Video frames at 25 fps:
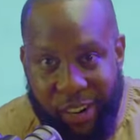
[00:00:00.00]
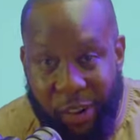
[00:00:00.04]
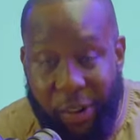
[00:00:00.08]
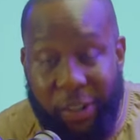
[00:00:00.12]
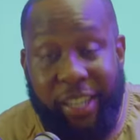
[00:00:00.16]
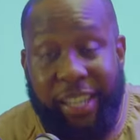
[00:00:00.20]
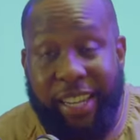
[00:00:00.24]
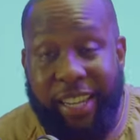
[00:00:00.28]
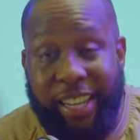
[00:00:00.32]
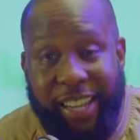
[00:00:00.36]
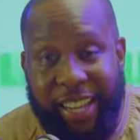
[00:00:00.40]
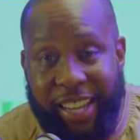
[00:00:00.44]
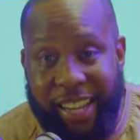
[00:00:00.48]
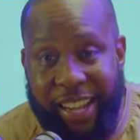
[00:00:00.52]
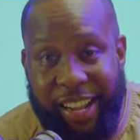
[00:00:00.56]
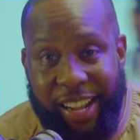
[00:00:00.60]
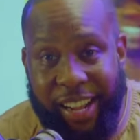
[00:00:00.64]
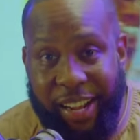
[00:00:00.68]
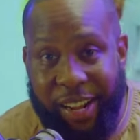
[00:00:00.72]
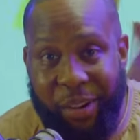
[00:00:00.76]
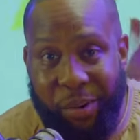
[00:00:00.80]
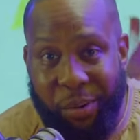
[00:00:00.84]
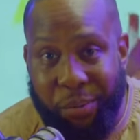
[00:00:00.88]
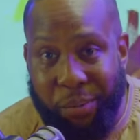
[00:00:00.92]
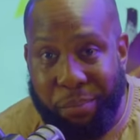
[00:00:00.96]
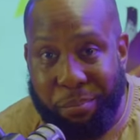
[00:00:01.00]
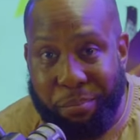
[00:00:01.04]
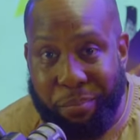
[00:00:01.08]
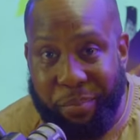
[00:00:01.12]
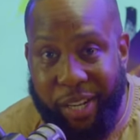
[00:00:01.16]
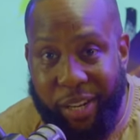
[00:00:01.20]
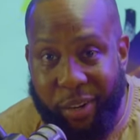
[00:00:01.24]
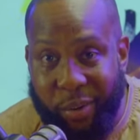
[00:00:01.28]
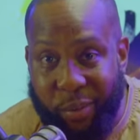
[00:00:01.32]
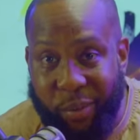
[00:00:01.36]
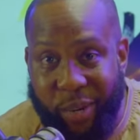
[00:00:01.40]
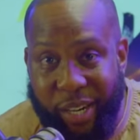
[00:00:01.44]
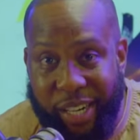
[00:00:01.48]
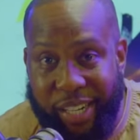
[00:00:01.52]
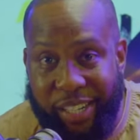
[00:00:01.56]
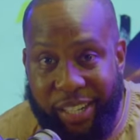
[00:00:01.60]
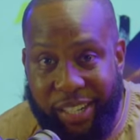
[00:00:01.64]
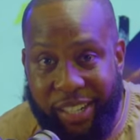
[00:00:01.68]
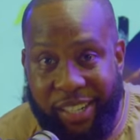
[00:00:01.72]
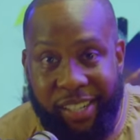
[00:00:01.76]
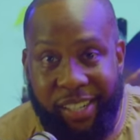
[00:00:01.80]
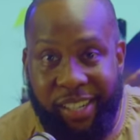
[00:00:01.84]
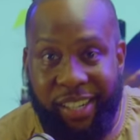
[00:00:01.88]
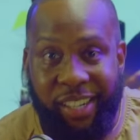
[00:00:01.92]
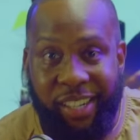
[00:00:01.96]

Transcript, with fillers: on the uh, window.